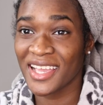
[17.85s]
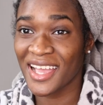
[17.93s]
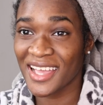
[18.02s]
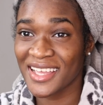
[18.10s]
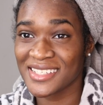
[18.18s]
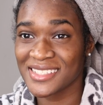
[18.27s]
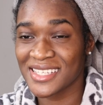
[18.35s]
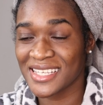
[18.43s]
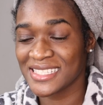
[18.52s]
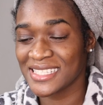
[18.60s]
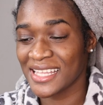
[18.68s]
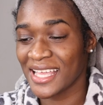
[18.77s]
guys,
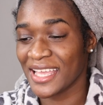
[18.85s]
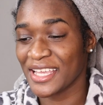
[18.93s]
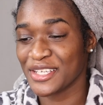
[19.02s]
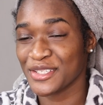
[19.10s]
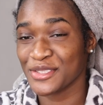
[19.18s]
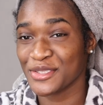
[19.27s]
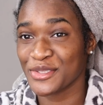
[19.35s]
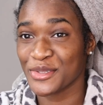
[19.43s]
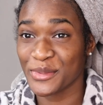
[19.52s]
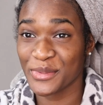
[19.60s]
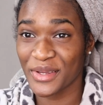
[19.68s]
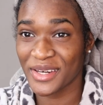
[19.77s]
it's like
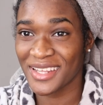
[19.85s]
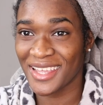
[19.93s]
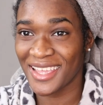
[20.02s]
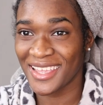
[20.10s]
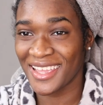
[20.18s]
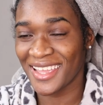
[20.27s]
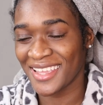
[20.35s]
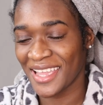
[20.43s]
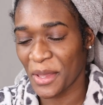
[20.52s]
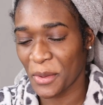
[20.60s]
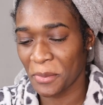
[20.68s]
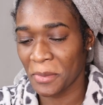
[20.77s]
2.38
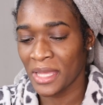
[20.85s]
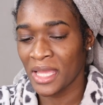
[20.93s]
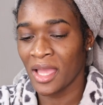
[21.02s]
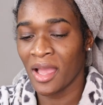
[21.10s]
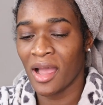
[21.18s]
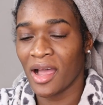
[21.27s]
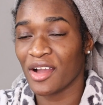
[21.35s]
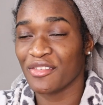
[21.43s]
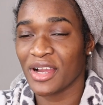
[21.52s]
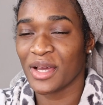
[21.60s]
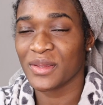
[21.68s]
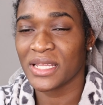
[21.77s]
a.m.
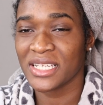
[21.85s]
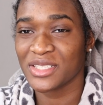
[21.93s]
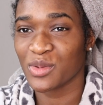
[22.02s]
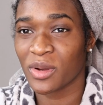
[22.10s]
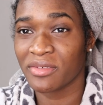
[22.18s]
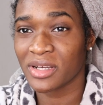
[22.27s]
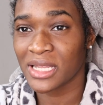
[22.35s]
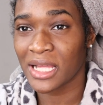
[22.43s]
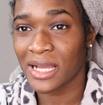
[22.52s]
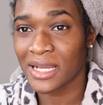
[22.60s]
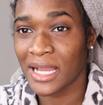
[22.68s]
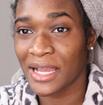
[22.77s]
Around like 12
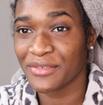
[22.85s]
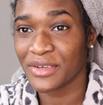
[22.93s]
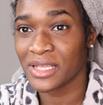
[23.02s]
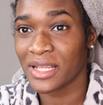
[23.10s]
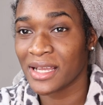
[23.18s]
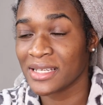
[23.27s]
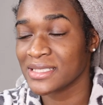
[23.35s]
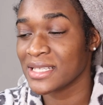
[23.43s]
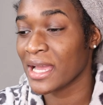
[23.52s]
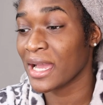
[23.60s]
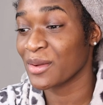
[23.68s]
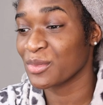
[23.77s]
o'clock, I realized
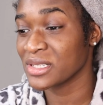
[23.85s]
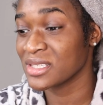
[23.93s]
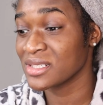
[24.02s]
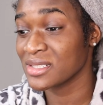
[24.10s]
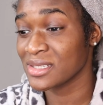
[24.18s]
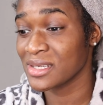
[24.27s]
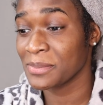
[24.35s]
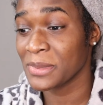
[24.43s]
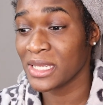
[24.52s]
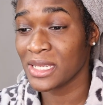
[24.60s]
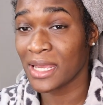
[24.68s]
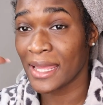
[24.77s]
that I wasn't
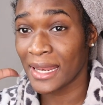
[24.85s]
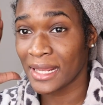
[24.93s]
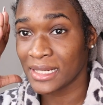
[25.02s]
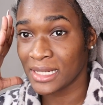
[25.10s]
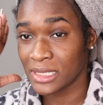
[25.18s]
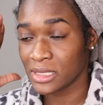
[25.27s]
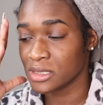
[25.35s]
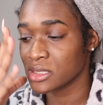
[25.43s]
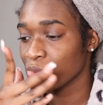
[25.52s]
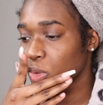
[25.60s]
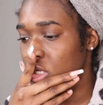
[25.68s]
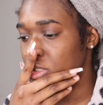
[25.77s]
sleepy and I needed to
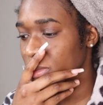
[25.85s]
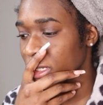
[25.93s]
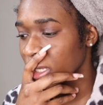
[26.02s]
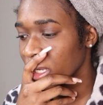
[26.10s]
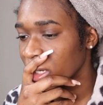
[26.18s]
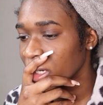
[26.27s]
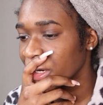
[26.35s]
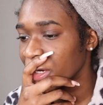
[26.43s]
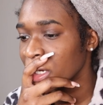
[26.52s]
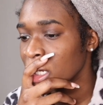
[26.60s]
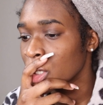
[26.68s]
wash my hair